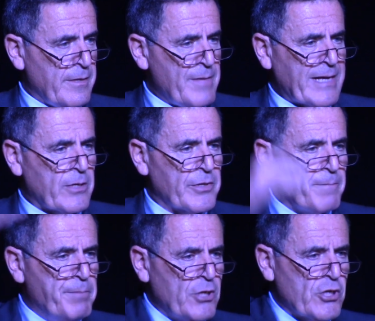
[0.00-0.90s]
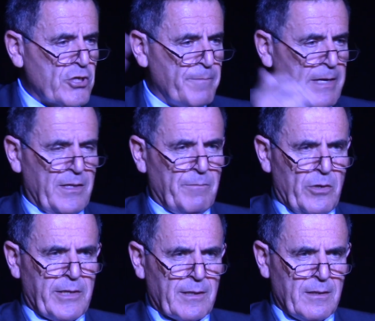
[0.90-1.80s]
They might go to the beach on Shabbat in the
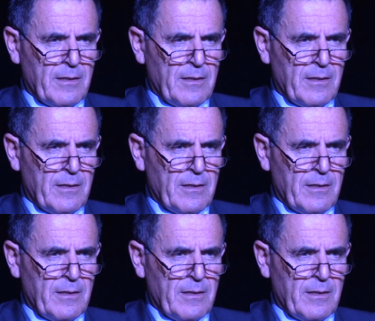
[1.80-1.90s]
morning.